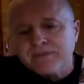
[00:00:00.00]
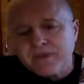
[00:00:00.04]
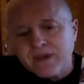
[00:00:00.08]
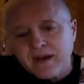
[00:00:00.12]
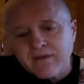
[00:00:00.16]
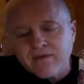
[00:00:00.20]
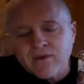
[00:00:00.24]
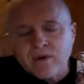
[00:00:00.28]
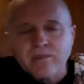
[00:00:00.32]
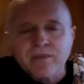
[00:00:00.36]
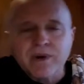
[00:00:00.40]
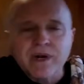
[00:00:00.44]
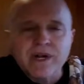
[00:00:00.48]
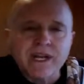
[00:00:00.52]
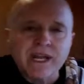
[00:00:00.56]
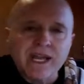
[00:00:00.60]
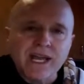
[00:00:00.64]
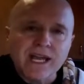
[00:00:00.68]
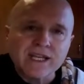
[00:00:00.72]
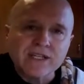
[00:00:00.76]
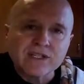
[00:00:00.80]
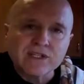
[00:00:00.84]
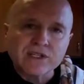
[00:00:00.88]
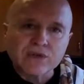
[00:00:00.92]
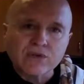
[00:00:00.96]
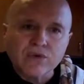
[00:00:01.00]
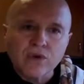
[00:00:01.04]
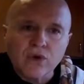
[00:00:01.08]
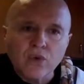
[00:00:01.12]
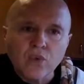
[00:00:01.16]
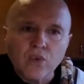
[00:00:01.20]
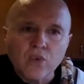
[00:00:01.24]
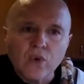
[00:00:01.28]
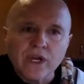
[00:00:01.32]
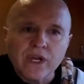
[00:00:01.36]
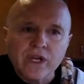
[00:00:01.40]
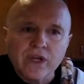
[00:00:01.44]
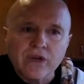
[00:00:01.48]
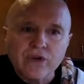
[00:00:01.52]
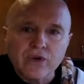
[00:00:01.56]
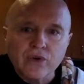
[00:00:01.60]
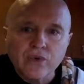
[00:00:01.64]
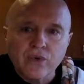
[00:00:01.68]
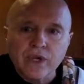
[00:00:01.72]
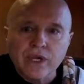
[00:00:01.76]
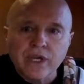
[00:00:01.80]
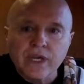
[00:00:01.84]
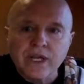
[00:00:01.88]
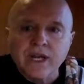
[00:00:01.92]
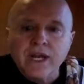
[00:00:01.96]
everybody has their own way of
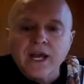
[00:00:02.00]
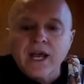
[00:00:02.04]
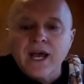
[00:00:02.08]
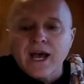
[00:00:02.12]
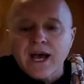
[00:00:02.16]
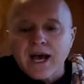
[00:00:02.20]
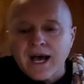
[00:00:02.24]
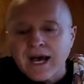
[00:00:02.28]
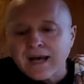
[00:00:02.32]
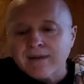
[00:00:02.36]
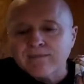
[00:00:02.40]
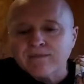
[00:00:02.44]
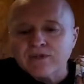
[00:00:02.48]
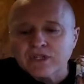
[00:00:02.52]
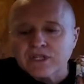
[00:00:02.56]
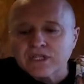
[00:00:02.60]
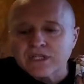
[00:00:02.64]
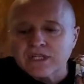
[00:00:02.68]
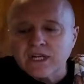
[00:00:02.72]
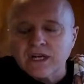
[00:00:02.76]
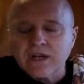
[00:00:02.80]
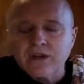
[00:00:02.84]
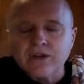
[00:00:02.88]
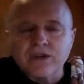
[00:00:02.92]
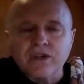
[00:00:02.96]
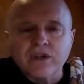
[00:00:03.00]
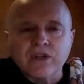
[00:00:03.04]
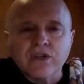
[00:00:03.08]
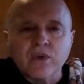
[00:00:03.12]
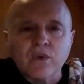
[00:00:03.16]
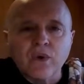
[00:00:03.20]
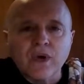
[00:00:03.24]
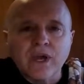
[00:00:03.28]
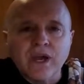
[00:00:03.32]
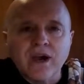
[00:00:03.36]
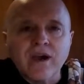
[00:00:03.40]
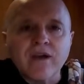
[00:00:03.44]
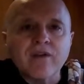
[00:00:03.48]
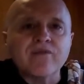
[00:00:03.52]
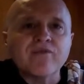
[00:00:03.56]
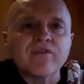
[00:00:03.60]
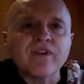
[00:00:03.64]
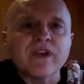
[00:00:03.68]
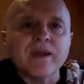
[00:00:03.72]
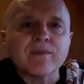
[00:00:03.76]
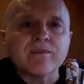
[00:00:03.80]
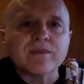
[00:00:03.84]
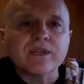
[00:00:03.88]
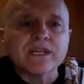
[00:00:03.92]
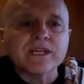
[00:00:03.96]
doing it. I'm just telling you the way our
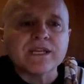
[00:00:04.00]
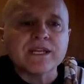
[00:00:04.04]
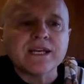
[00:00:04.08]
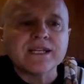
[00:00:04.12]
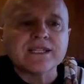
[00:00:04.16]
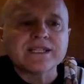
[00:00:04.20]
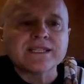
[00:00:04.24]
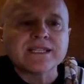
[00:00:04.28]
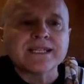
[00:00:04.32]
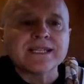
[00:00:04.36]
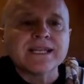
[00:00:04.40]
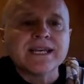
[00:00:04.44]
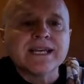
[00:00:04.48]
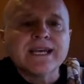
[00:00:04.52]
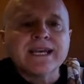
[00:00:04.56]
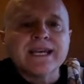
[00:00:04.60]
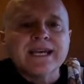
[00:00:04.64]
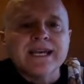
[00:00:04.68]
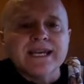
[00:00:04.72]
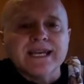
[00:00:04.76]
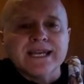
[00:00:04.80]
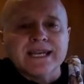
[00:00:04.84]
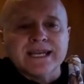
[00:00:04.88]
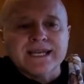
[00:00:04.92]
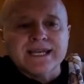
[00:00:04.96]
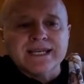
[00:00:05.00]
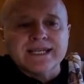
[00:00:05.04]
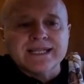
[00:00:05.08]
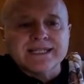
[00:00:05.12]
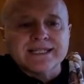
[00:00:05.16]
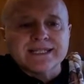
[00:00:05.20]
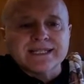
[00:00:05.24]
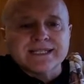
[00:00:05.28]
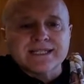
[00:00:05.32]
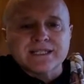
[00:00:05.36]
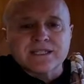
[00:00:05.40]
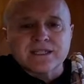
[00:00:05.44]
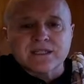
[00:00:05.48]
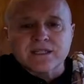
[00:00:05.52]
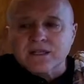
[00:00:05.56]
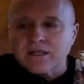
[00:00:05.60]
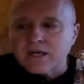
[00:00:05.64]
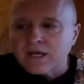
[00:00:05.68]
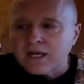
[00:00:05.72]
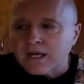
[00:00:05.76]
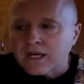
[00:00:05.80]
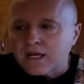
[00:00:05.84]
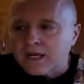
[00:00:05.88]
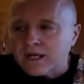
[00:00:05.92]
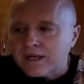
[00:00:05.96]
family does it. It's
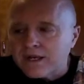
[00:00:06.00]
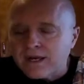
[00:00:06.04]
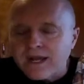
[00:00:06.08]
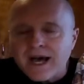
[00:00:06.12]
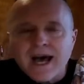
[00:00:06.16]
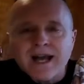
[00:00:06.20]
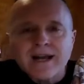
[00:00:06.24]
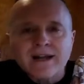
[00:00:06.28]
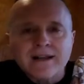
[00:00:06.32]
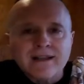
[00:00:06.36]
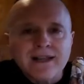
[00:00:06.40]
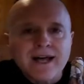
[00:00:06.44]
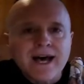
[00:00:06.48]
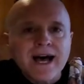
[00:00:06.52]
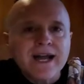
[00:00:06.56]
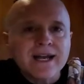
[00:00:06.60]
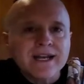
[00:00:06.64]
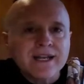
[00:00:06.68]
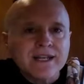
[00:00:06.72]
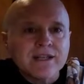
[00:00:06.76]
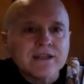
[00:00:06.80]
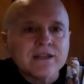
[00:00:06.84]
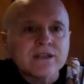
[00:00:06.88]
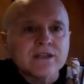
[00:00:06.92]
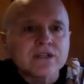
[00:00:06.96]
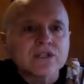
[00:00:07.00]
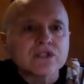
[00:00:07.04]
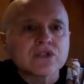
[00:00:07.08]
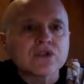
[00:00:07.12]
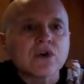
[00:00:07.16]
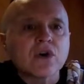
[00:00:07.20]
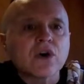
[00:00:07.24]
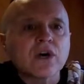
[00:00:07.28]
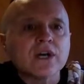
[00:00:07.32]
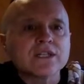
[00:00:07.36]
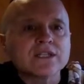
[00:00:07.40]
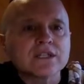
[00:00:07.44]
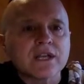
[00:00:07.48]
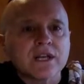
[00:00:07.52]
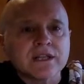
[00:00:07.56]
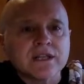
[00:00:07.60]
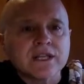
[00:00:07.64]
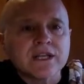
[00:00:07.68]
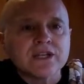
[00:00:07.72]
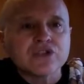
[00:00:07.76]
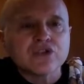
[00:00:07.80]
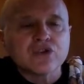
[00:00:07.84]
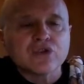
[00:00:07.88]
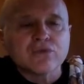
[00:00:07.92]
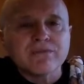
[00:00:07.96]
not a lot in the sauce
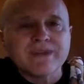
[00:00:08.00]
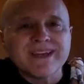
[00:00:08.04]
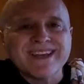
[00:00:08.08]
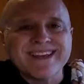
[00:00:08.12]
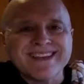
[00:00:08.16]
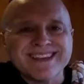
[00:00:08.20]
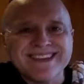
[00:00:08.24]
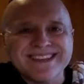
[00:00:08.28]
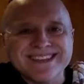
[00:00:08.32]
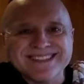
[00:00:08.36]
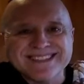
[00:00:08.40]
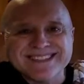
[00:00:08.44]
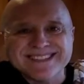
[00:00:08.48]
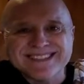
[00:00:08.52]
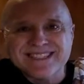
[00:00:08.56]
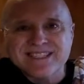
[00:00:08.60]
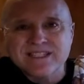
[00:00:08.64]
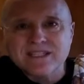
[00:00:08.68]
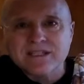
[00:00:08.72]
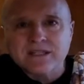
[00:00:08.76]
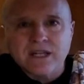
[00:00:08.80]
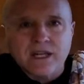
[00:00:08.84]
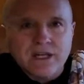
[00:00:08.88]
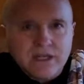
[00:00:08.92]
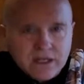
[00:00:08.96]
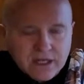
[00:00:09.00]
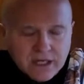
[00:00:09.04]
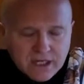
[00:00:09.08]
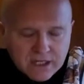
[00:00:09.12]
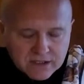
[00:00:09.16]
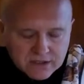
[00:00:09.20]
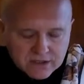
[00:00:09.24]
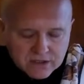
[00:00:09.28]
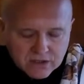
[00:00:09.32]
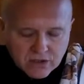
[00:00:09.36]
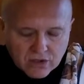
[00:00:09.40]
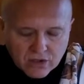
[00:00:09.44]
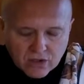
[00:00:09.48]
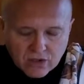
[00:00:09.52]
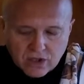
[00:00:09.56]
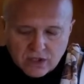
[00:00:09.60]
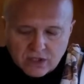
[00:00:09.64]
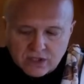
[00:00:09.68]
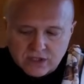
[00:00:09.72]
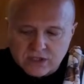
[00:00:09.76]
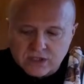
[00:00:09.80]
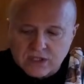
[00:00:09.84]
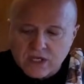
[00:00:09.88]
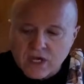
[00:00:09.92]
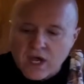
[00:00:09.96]
unless you're making Sunday
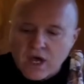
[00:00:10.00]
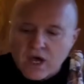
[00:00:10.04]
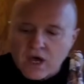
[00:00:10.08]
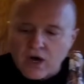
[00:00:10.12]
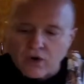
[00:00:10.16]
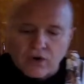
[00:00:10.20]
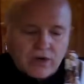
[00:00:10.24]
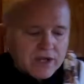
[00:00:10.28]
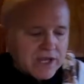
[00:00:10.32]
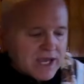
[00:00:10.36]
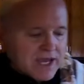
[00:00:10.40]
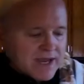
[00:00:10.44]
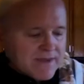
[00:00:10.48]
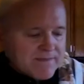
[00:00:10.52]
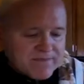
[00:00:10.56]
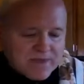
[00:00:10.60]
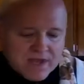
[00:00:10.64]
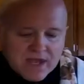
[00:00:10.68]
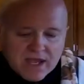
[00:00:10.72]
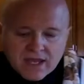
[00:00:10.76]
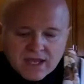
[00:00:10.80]
sauce. Okay?